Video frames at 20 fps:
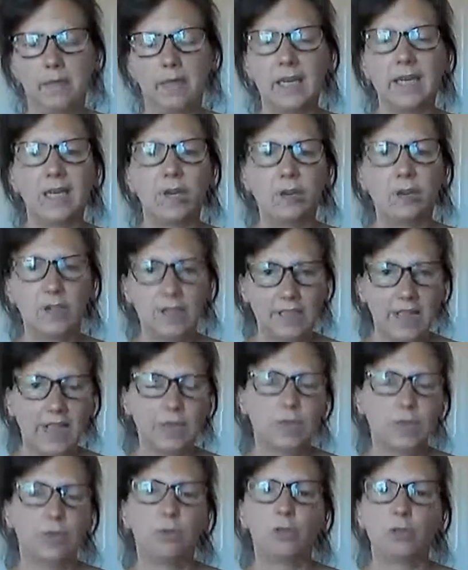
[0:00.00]
it can
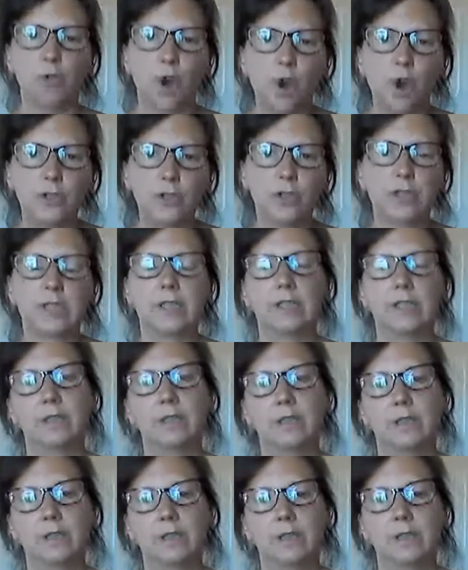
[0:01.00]
start to rot
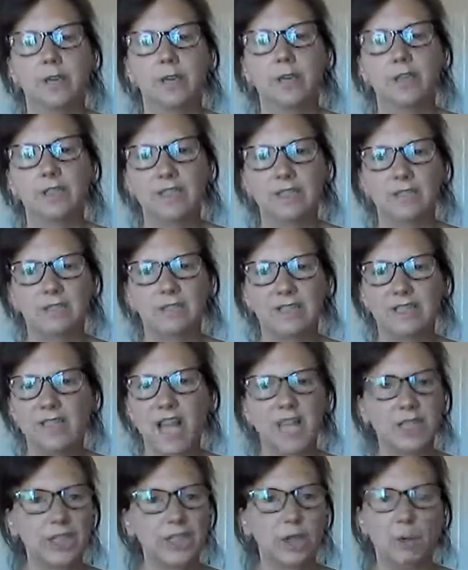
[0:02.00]
and
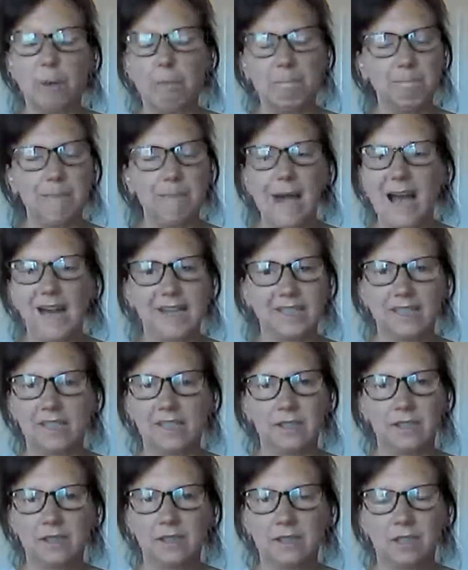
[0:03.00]
starts going bad
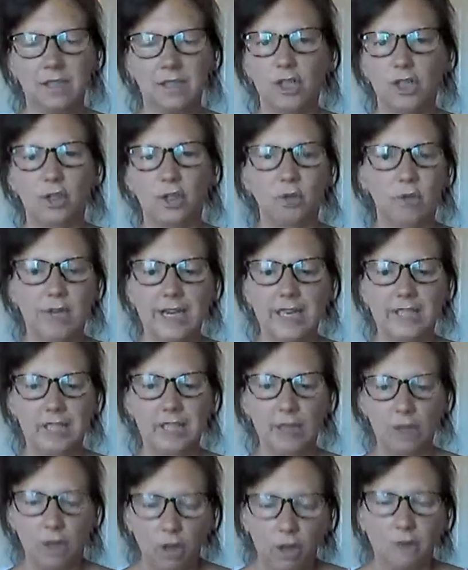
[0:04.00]
and
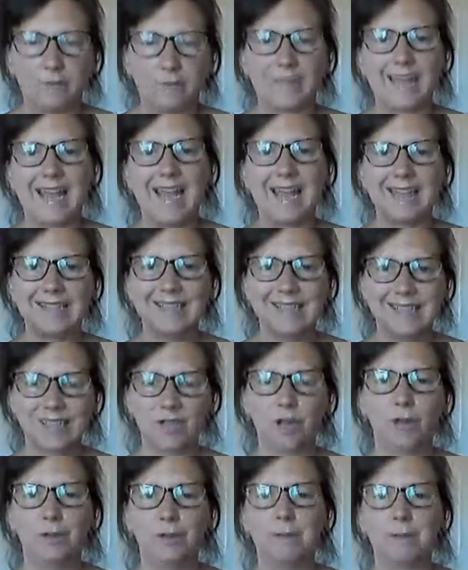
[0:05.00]
creating a lot of gas
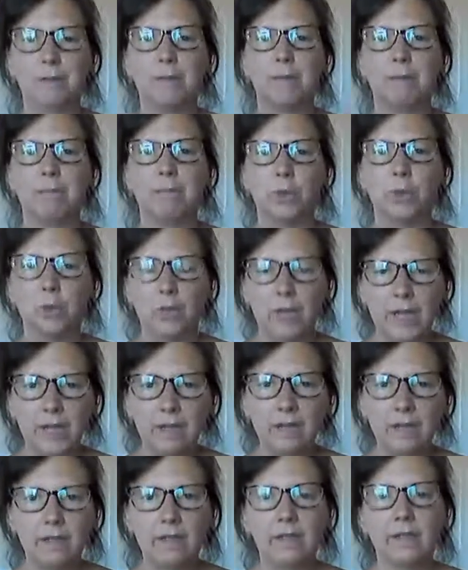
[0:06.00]
called
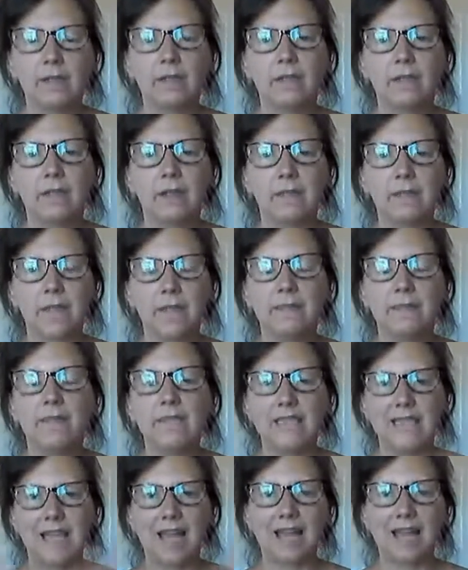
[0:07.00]
ammonia. And then
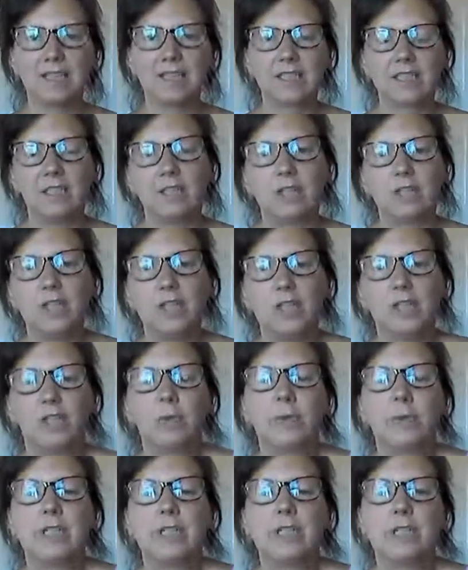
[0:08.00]
this gas can leak
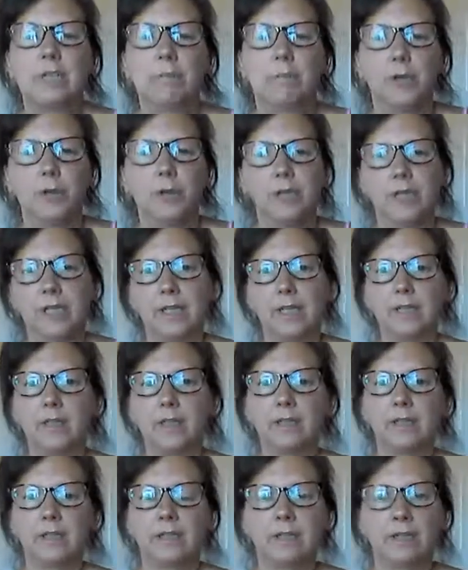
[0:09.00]
through into your body
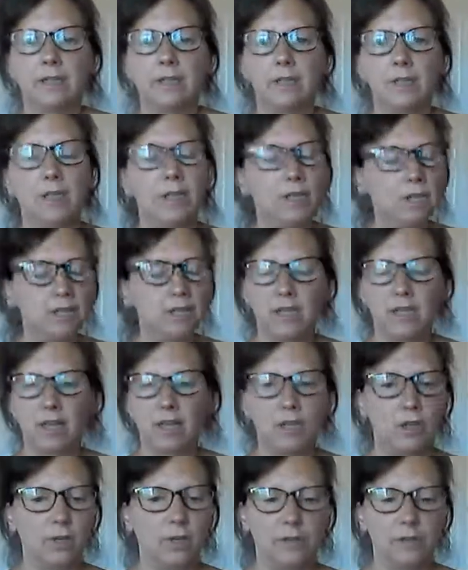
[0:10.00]
and
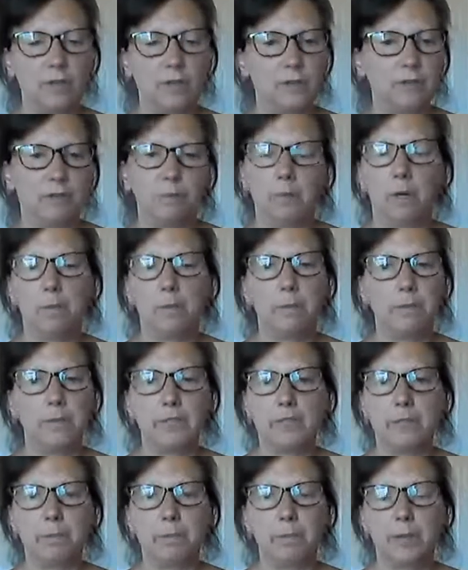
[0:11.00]
start causing lots of
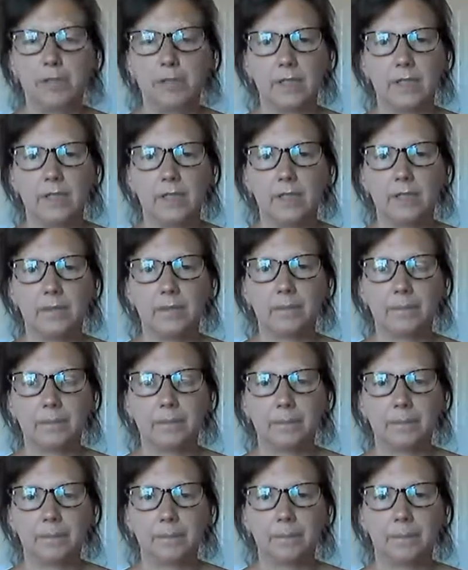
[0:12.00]
problems in your body.
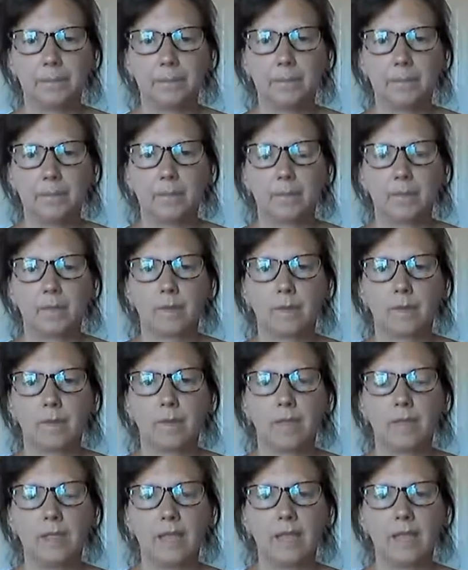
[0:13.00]

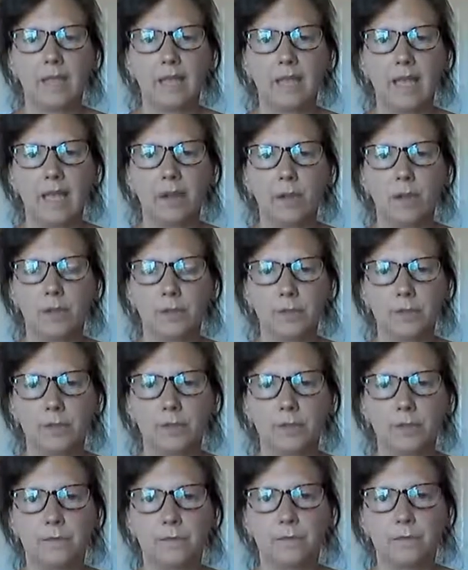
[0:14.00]
And you can get lots
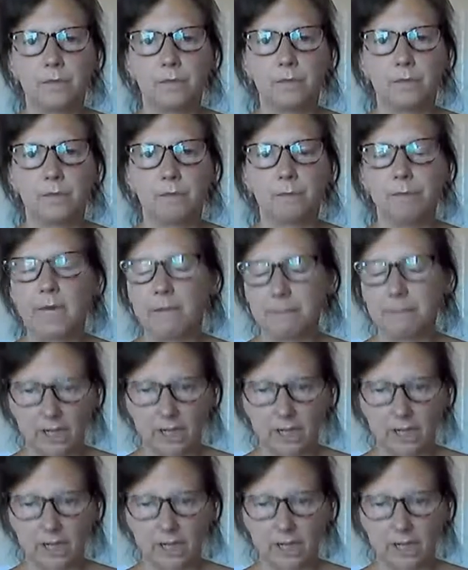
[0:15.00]
of bad